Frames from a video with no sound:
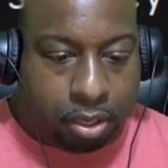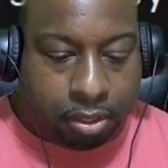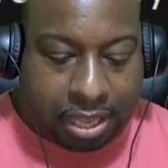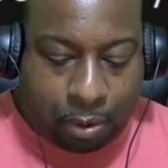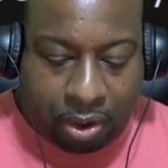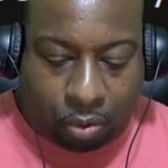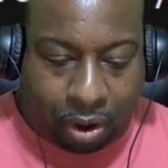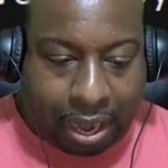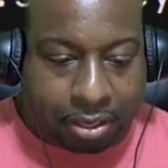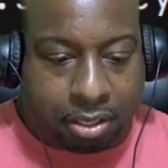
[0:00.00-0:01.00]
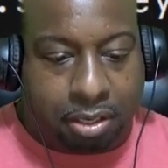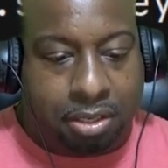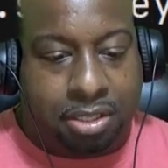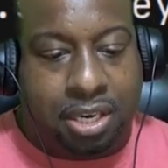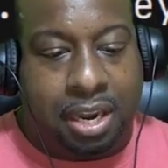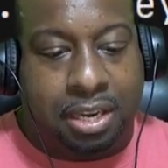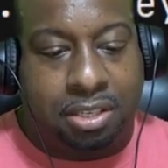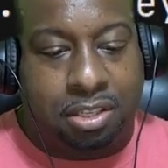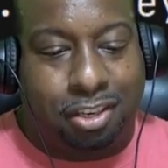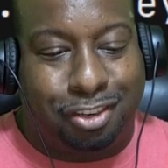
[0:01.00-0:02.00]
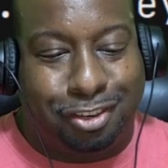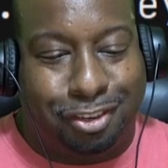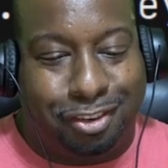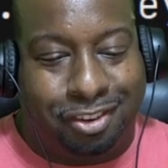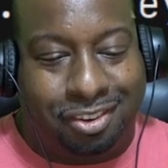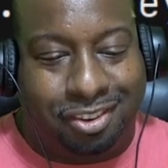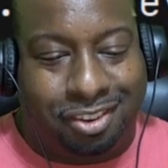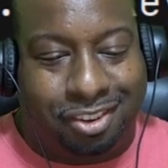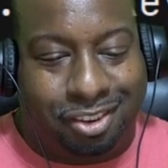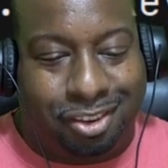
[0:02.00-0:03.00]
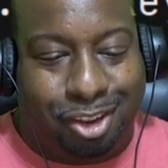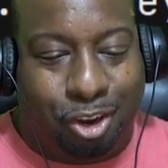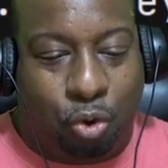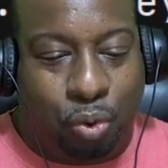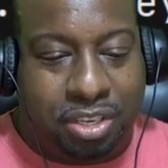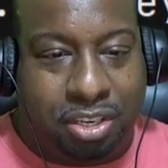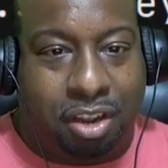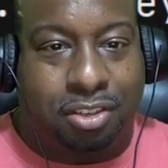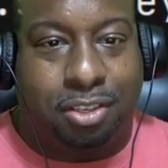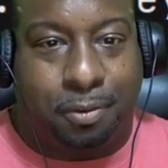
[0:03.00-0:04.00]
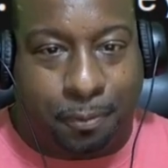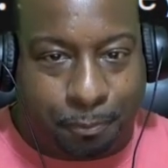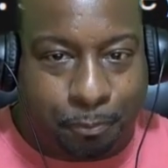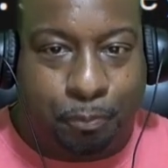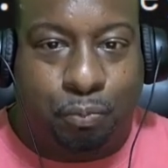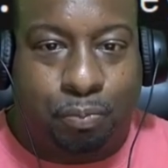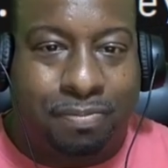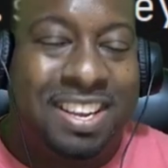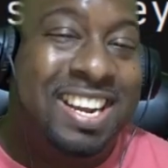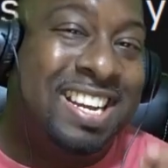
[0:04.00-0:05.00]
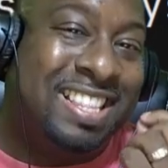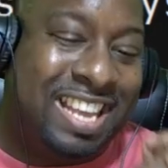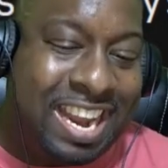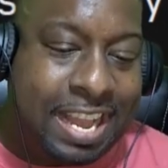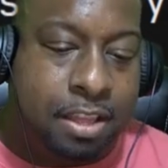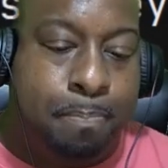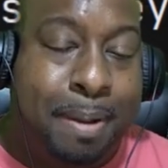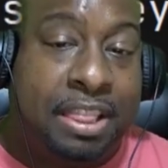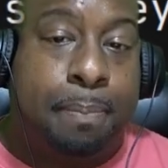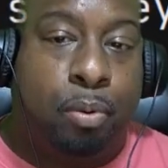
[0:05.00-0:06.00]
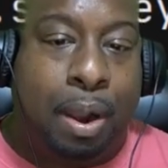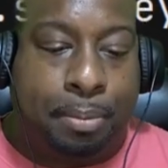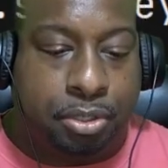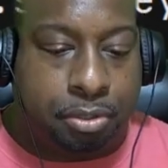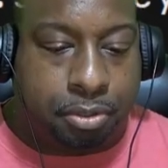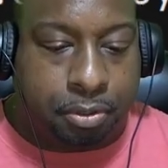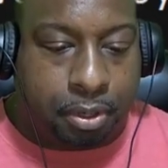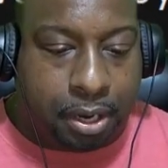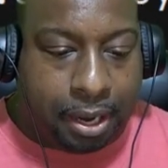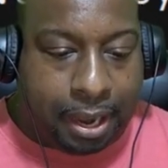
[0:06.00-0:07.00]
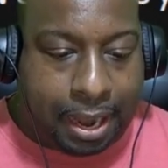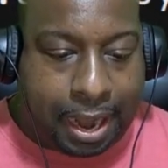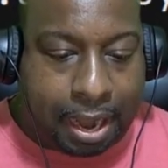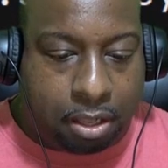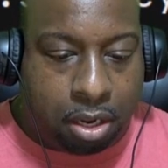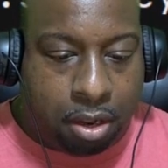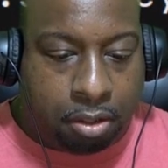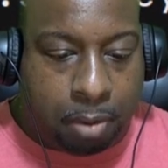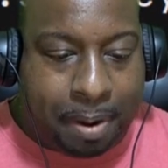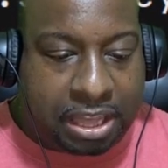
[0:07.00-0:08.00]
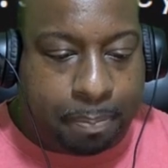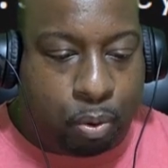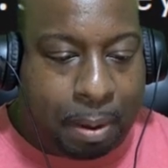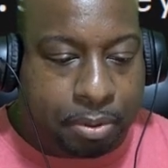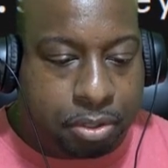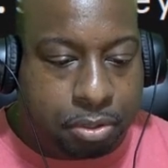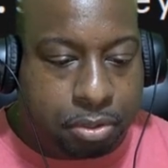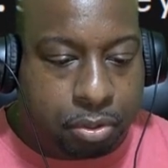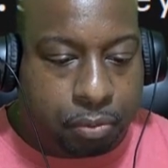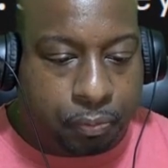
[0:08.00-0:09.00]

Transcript: Then we write test result. Then the method parameters. And the method parameters